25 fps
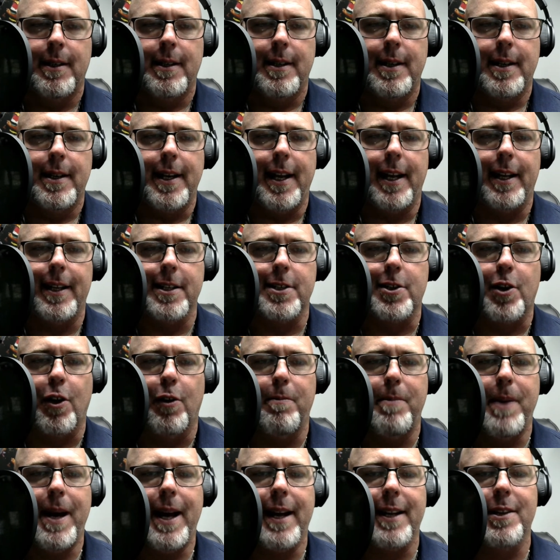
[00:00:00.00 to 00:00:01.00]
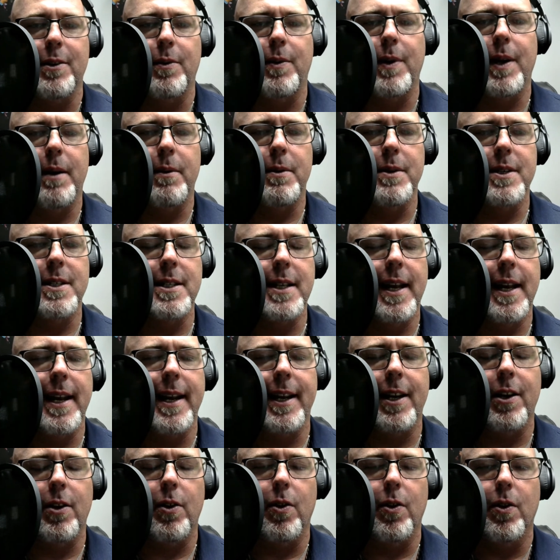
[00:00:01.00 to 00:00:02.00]
Now let's go back to what I was
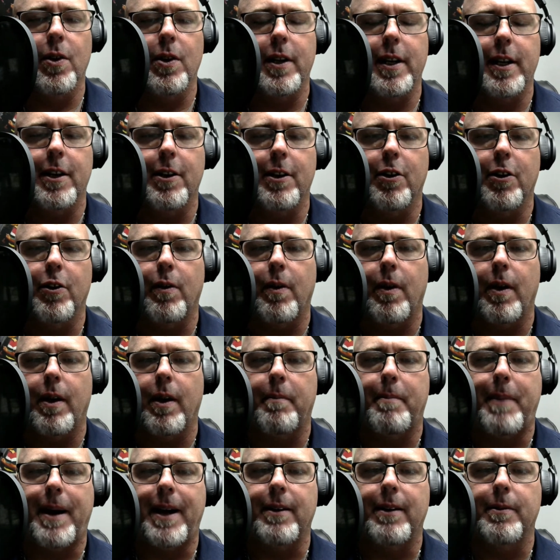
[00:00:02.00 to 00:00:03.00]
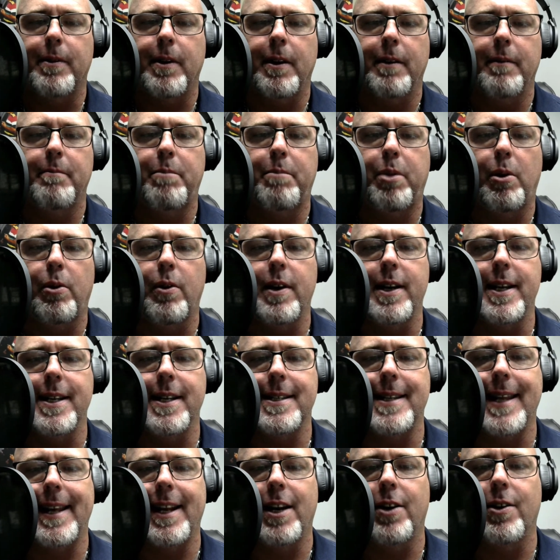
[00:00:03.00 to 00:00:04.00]
saying earlier about employees
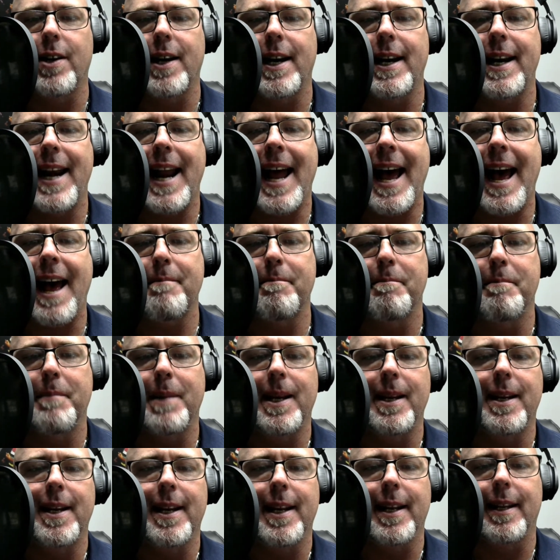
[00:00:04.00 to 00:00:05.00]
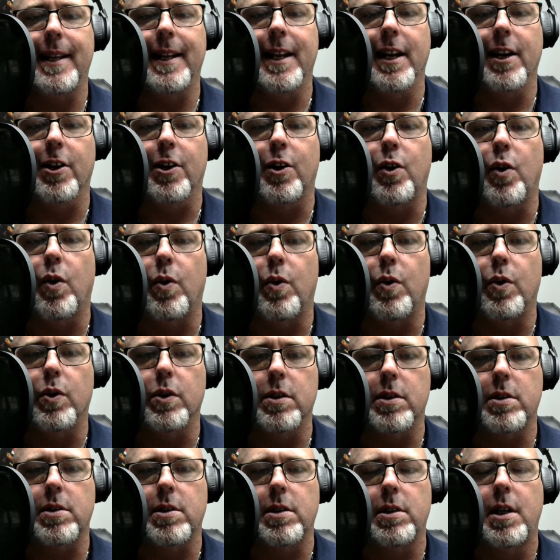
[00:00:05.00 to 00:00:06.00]
that are not meeting their
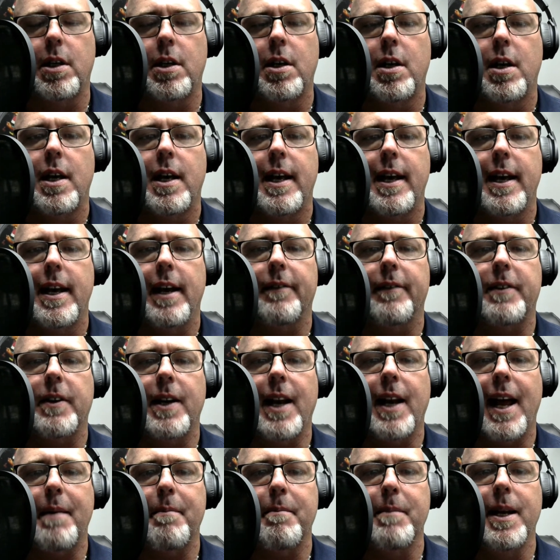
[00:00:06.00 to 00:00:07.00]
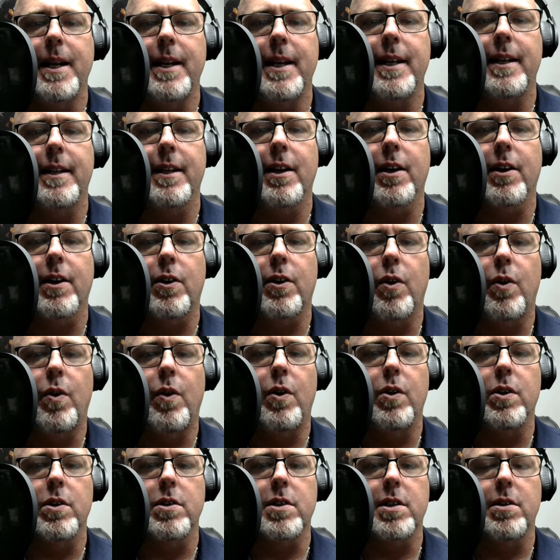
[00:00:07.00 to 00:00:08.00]
goals. If they're not meeting their
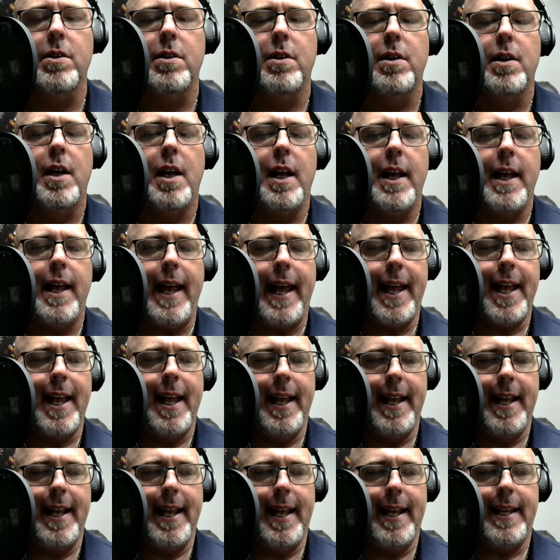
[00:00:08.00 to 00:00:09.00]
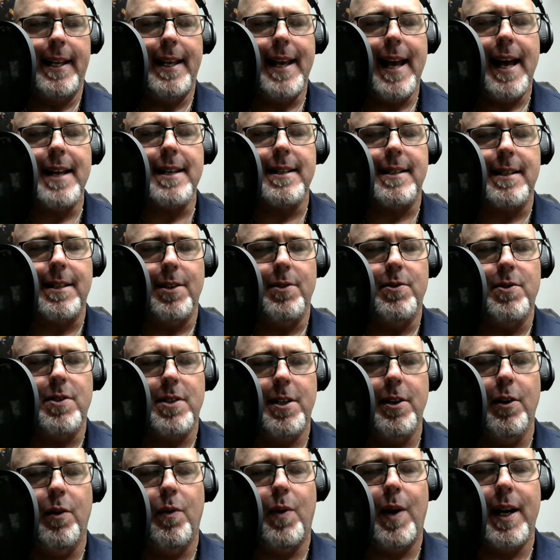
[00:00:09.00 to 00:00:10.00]
goals, yes, you
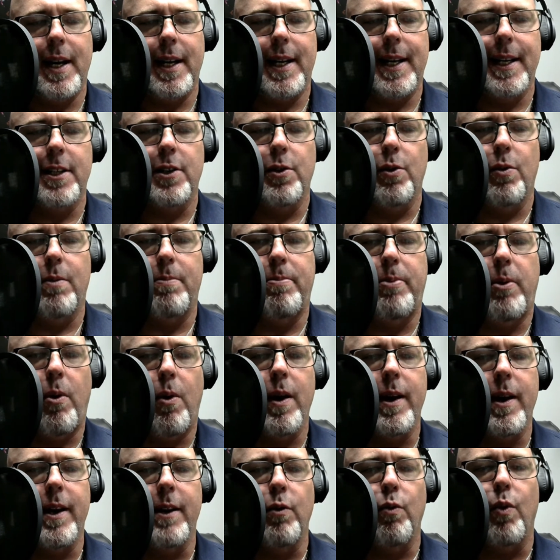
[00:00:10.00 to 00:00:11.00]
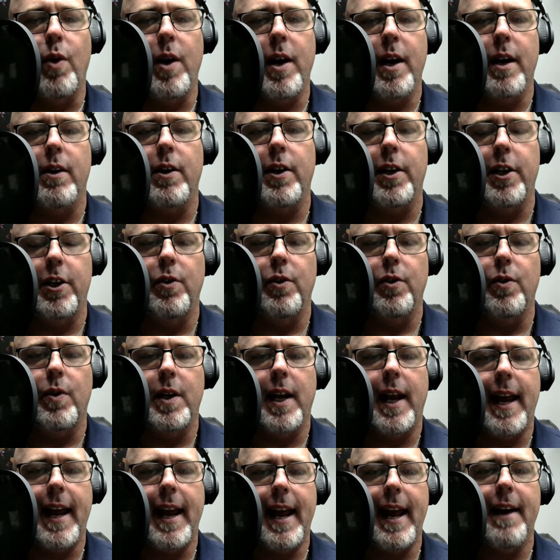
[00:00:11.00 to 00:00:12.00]
still want to get to a point where you can
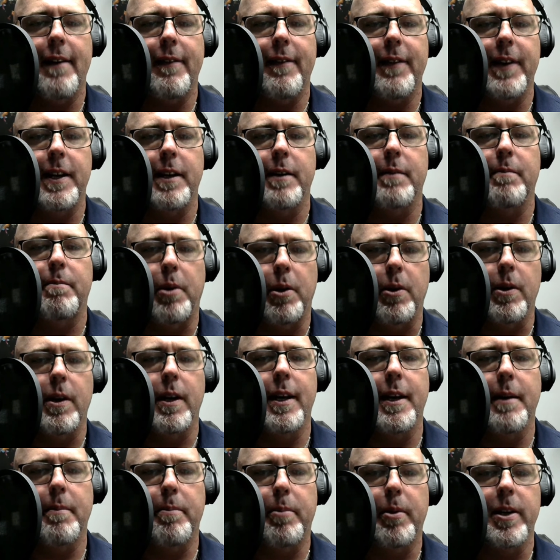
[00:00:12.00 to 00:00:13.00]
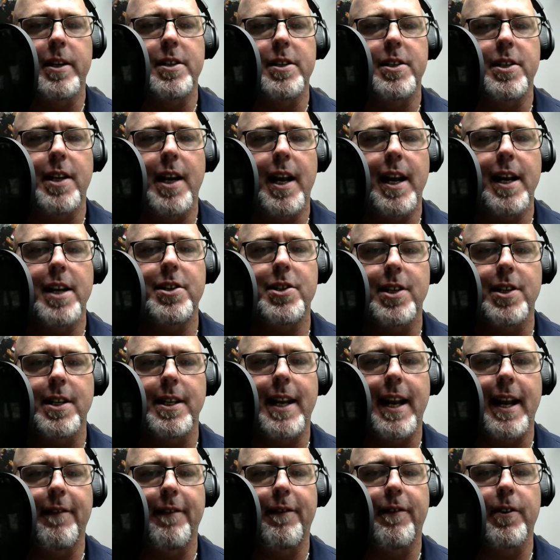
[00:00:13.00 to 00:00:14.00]
have an employee appreciation
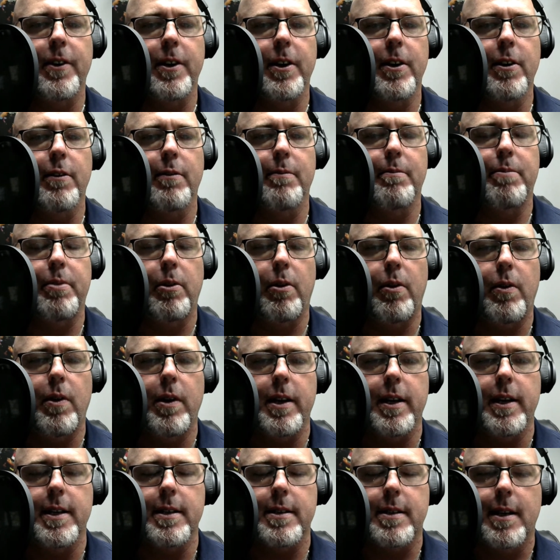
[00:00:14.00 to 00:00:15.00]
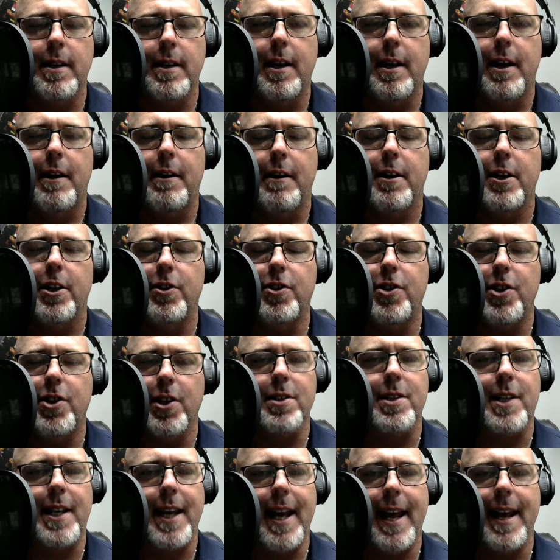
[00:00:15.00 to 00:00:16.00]
day for your employees. You
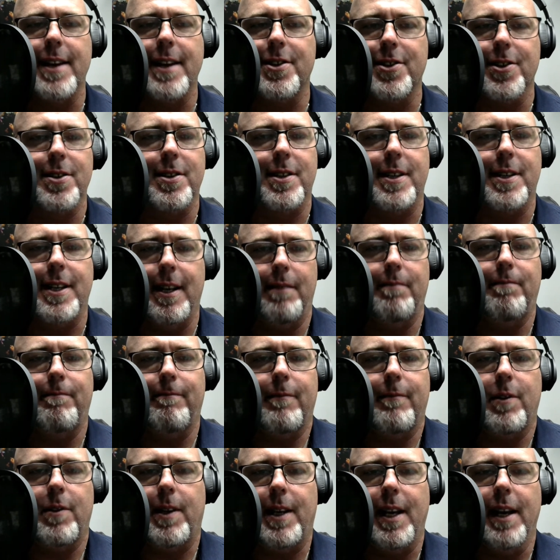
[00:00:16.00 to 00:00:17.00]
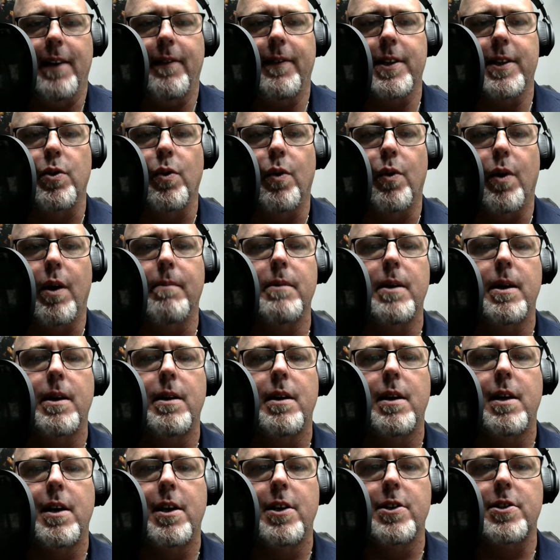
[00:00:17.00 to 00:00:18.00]
just can't just give it to them.
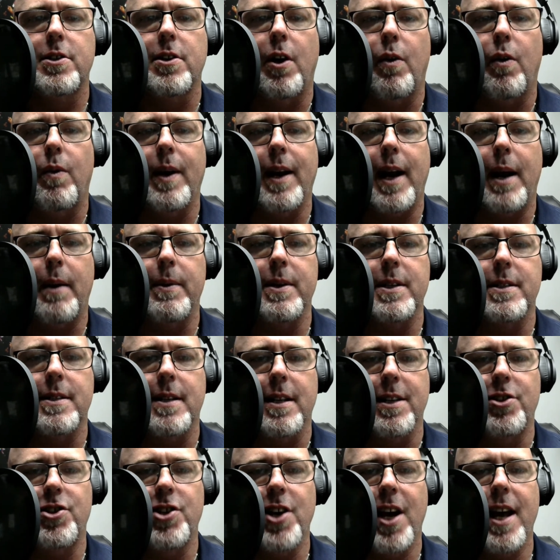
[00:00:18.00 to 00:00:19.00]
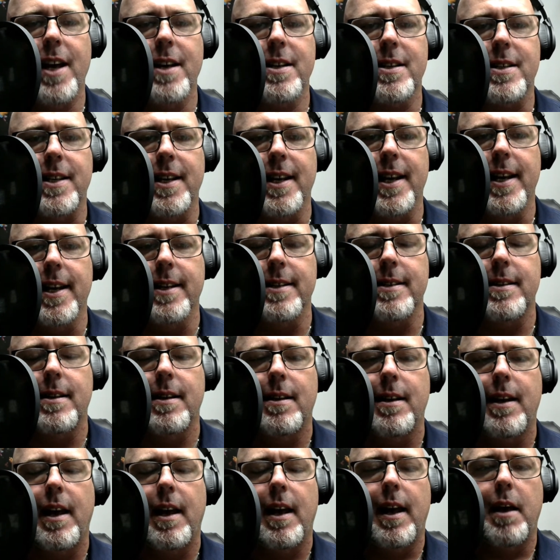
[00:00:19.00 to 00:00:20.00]
So what I would suggest is
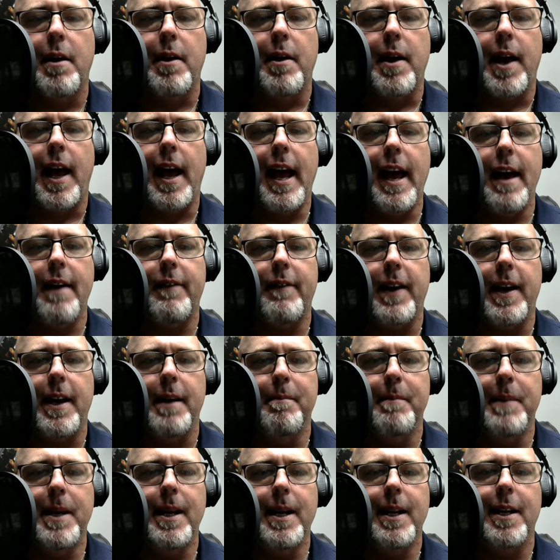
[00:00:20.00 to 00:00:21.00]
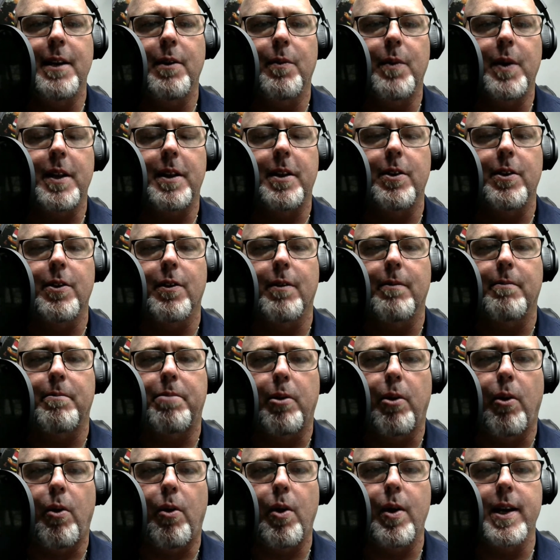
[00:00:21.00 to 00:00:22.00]
have a meeting with your
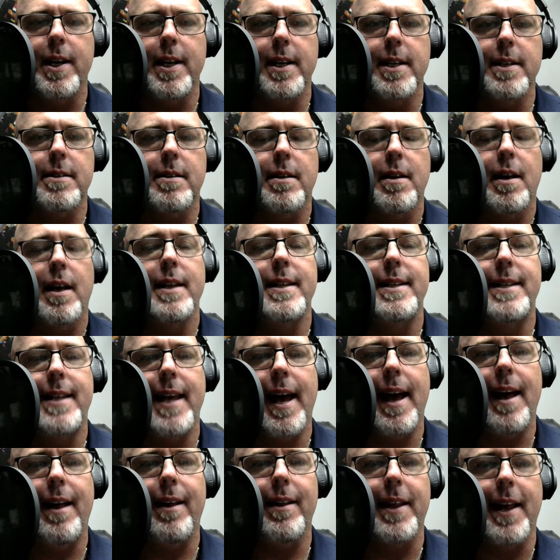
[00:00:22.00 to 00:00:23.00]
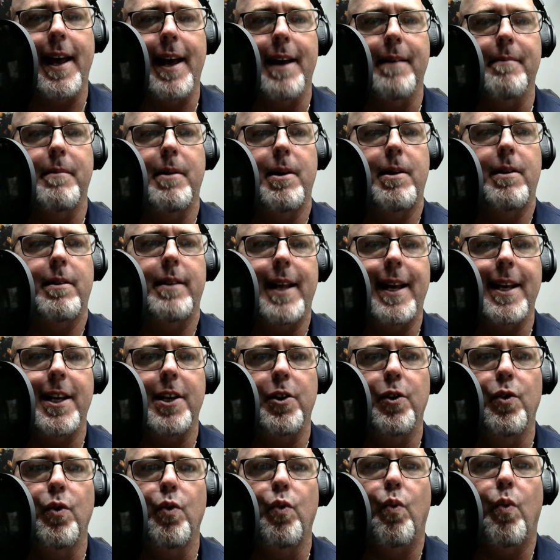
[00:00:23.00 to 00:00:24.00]
employees, tell them that
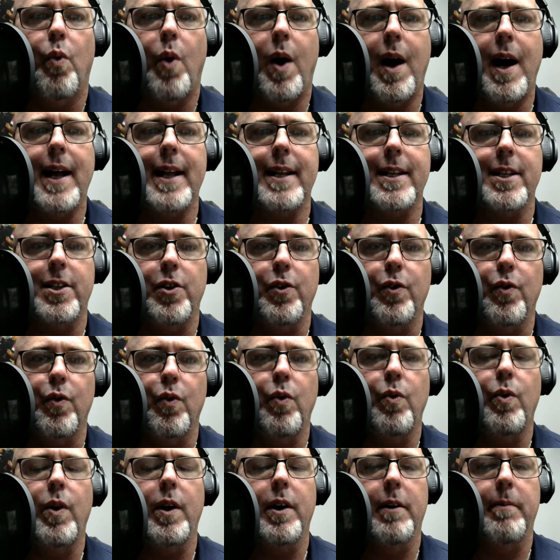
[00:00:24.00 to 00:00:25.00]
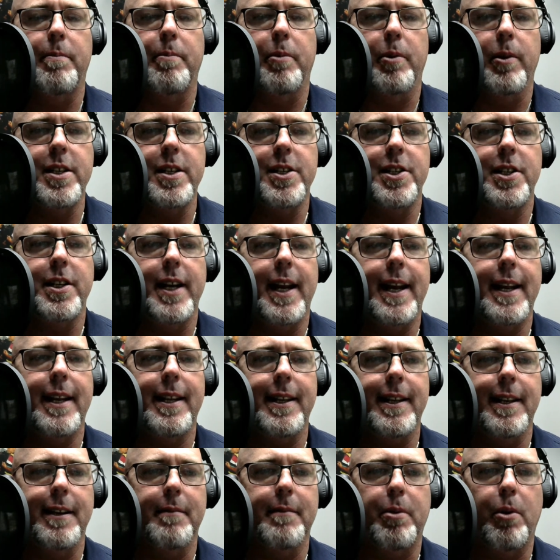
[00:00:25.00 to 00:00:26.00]
you want to appreciate
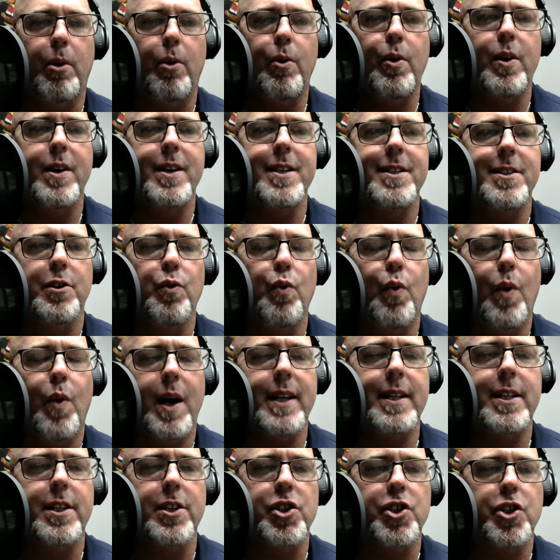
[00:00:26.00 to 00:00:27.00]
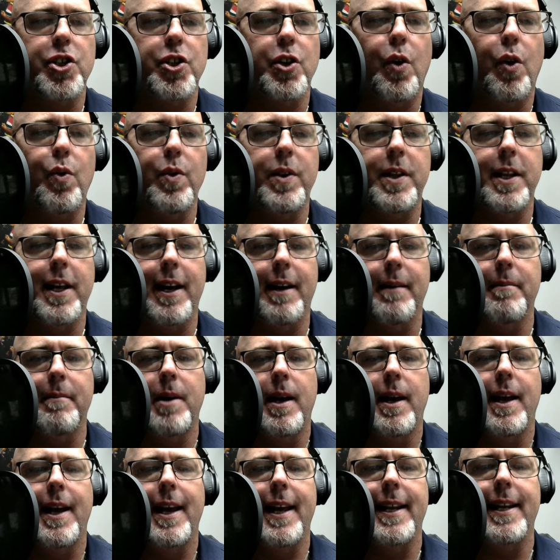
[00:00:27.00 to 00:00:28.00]
the employees, you want to show them
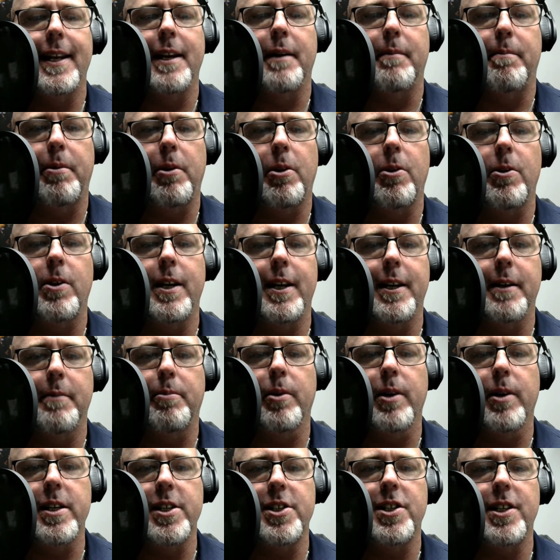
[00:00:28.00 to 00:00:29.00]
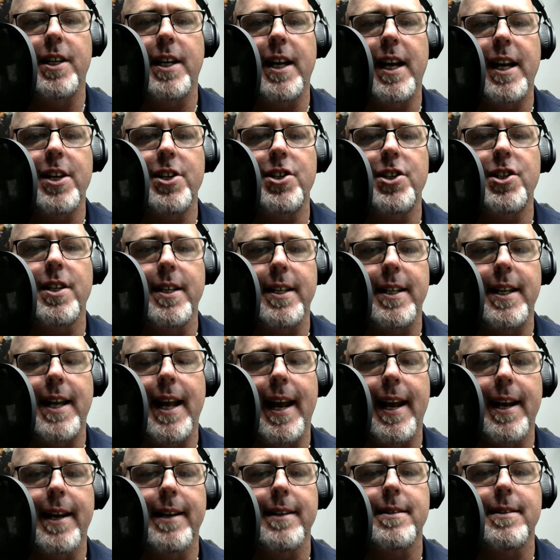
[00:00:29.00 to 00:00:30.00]
an employee appreciation
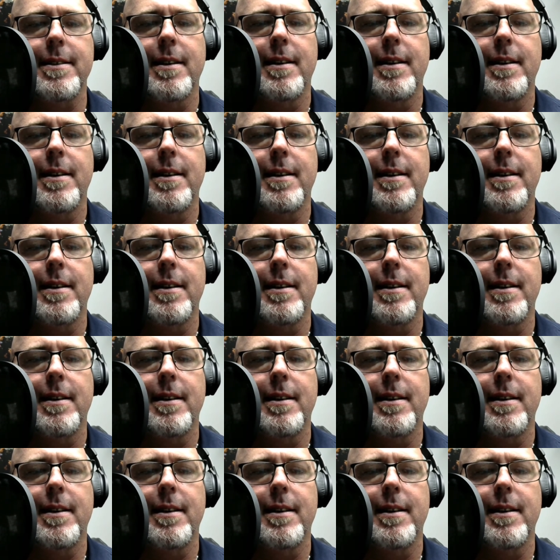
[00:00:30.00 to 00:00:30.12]
days,